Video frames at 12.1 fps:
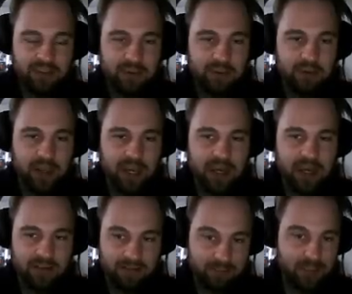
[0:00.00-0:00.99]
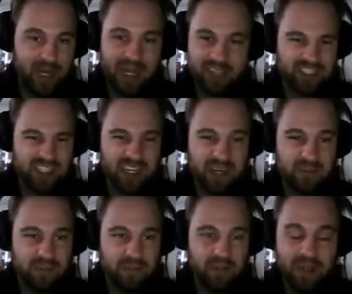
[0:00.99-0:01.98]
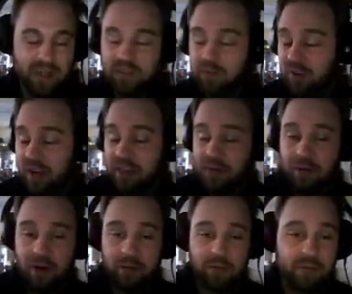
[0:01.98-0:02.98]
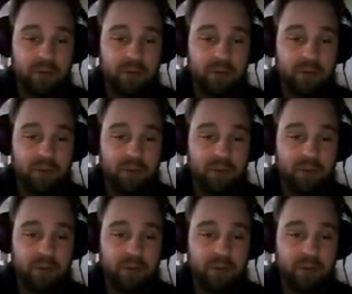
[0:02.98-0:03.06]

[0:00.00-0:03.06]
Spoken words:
has been really polished up. Not that there was anything wrong with the